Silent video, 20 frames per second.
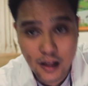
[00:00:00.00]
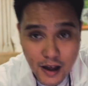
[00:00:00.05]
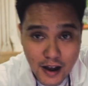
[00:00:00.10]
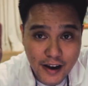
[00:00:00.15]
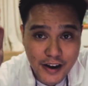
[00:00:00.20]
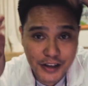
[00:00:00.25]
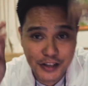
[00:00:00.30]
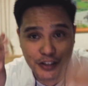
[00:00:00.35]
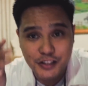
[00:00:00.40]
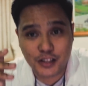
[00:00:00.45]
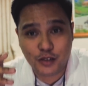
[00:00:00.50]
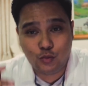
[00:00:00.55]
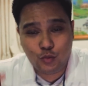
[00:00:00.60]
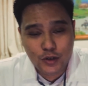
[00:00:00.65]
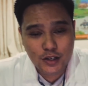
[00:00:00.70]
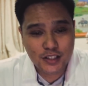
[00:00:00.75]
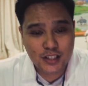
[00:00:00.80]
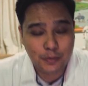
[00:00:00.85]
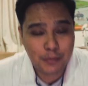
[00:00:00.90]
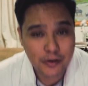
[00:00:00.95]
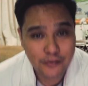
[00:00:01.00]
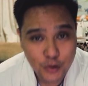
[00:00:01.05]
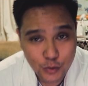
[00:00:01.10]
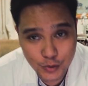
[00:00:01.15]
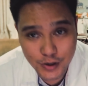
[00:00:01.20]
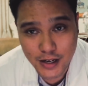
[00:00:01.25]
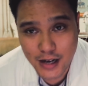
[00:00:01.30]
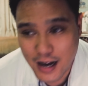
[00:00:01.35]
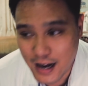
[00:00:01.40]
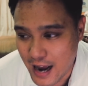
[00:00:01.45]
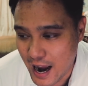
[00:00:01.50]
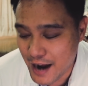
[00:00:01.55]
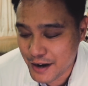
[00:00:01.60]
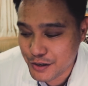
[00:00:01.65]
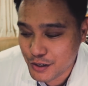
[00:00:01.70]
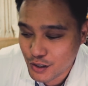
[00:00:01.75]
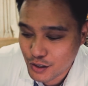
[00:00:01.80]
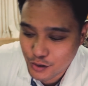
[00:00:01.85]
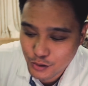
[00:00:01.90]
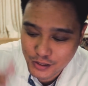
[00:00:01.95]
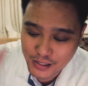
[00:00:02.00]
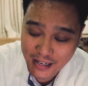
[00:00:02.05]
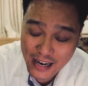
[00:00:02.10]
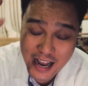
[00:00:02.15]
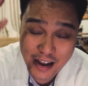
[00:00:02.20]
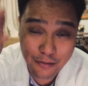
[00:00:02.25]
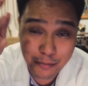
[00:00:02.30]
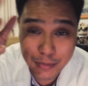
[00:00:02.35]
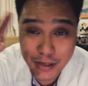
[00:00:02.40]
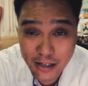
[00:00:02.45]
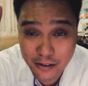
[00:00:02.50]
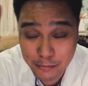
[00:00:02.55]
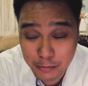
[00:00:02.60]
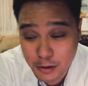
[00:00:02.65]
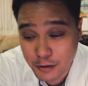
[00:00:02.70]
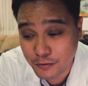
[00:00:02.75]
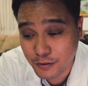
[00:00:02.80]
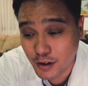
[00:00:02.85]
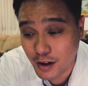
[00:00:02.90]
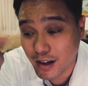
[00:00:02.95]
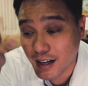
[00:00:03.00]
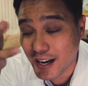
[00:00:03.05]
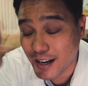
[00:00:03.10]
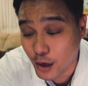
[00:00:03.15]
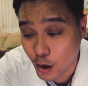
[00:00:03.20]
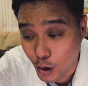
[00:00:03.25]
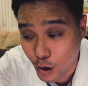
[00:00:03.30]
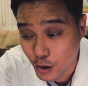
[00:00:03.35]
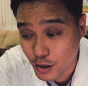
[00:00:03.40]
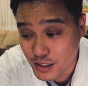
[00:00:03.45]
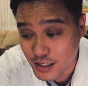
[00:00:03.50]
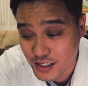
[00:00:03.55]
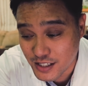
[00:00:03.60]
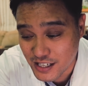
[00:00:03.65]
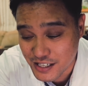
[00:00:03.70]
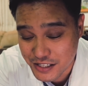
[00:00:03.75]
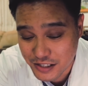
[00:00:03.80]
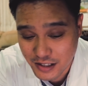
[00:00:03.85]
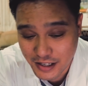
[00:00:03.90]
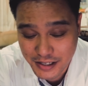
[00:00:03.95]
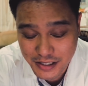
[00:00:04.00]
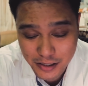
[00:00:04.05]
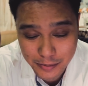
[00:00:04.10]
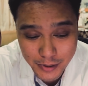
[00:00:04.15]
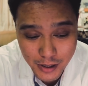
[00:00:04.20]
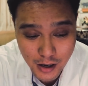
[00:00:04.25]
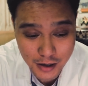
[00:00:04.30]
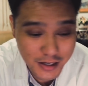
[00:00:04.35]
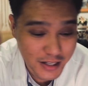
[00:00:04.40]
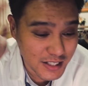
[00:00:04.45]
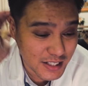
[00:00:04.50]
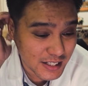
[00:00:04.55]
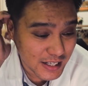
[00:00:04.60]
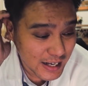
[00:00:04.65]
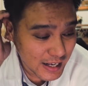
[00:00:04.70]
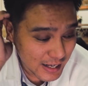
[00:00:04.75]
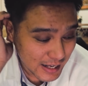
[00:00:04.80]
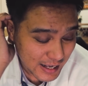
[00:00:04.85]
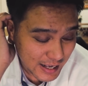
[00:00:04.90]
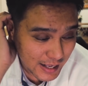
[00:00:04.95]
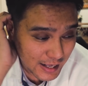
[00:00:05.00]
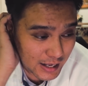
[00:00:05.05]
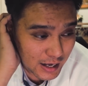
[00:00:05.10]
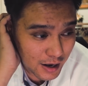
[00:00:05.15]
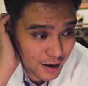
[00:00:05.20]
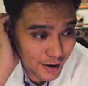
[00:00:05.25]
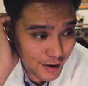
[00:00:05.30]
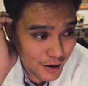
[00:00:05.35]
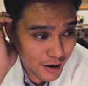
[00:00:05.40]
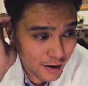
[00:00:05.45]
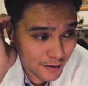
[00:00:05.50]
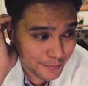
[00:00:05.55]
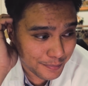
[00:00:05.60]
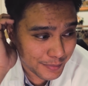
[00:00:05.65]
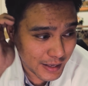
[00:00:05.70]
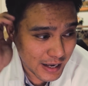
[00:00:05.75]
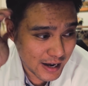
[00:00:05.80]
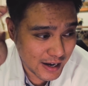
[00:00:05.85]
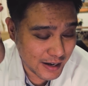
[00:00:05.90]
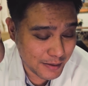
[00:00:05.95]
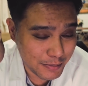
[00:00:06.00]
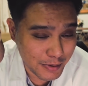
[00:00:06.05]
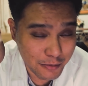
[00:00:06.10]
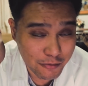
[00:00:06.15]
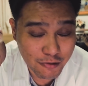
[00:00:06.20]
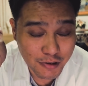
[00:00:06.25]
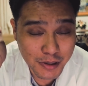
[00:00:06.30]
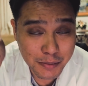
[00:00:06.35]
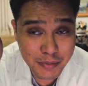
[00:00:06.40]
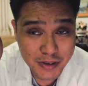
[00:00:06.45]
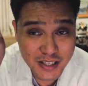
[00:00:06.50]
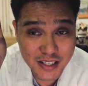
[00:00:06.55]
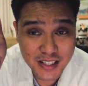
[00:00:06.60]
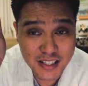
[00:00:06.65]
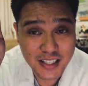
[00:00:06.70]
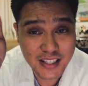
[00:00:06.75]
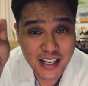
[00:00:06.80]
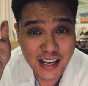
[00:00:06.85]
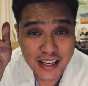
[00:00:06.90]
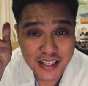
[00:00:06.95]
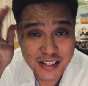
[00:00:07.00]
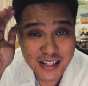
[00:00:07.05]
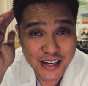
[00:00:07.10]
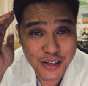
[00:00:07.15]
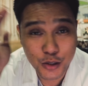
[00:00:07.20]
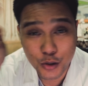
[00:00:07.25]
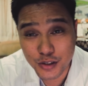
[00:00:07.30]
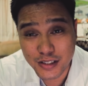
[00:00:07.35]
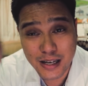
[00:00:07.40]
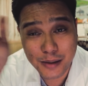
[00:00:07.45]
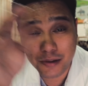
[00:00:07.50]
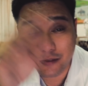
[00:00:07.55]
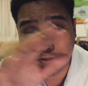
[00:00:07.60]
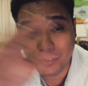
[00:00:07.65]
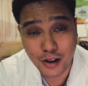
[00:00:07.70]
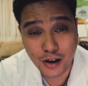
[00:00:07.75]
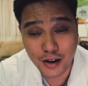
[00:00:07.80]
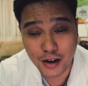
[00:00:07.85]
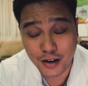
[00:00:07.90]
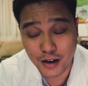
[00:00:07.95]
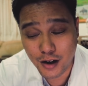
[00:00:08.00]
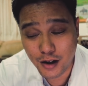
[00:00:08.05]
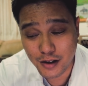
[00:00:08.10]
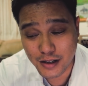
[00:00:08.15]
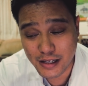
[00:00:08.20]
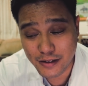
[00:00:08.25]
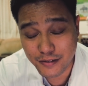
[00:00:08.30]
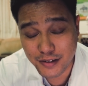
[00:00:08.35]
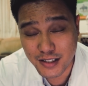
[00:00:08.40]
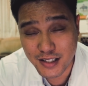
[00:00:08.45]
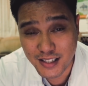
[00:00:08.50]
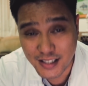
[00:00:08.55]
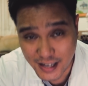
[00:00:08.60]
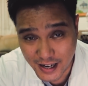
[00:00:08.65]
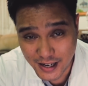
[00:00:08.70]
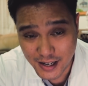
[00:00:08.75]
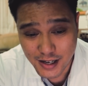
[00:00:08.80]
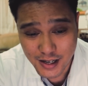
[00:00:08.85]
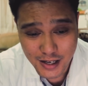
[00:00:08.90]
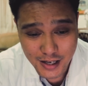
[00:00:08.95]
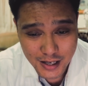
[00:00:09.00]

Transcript: Alright YouTube, what is up everyone? Uh, I know that I haven't been able to vlog at all since yesterday to be honest. Um, I've been really busy today so I had no time to vlog at all even today.